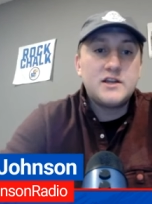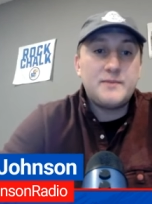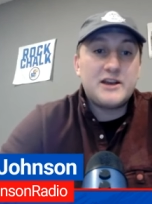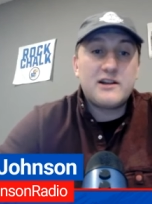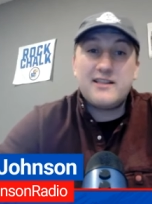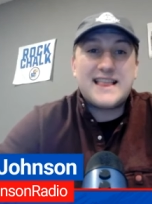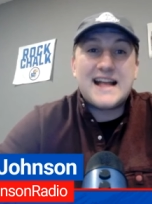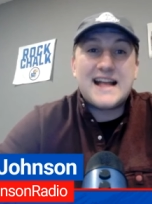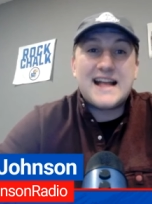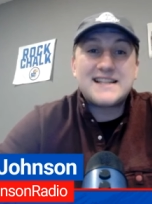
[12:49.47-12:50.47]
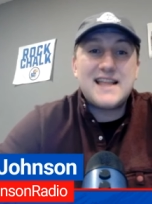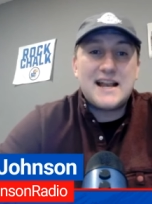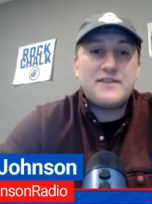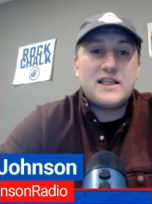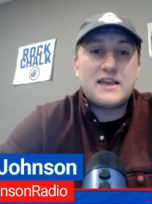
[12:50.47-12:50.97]
to be clear, like that's not
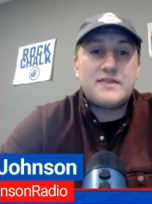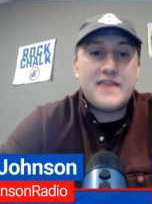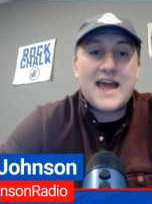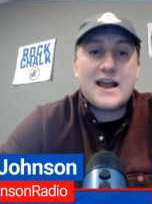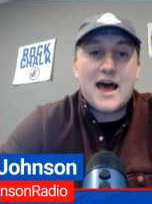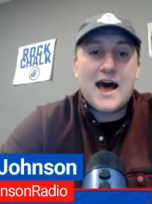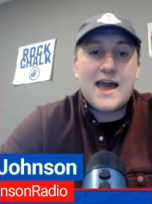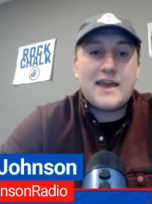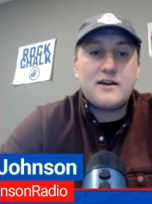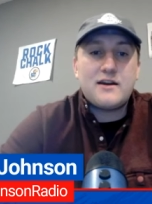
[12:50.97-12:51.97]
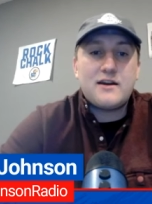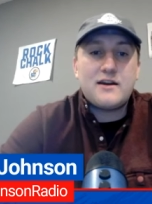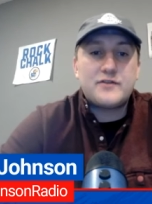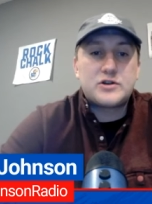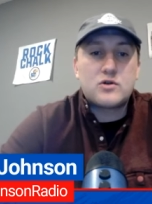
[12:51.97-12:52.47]
even like that high of
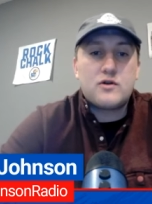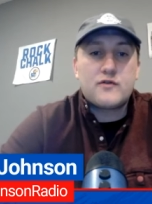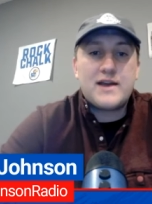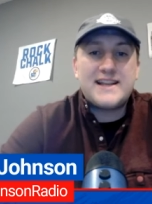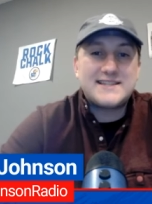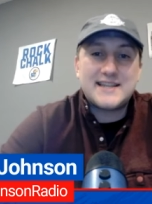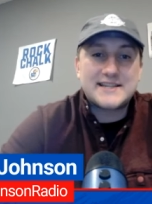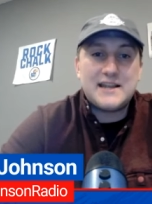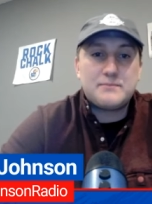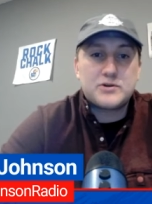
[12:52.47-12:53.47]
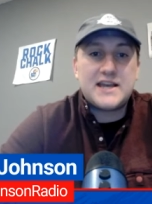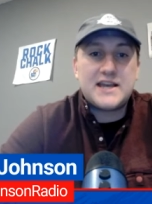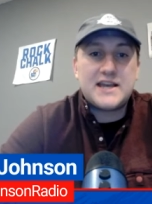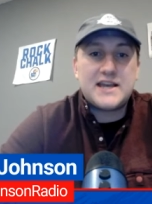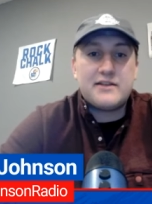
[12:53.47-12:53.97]
a turnover rate, 16%.